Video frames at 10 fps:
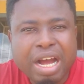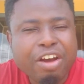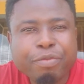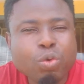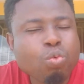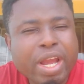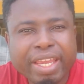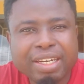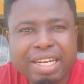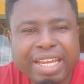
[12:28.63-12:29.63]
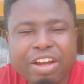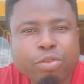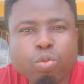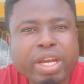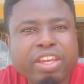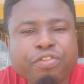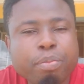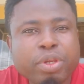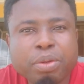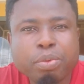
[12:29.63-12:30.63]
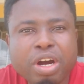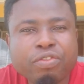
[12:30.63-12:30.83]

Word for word: I've been working like I've been working for people.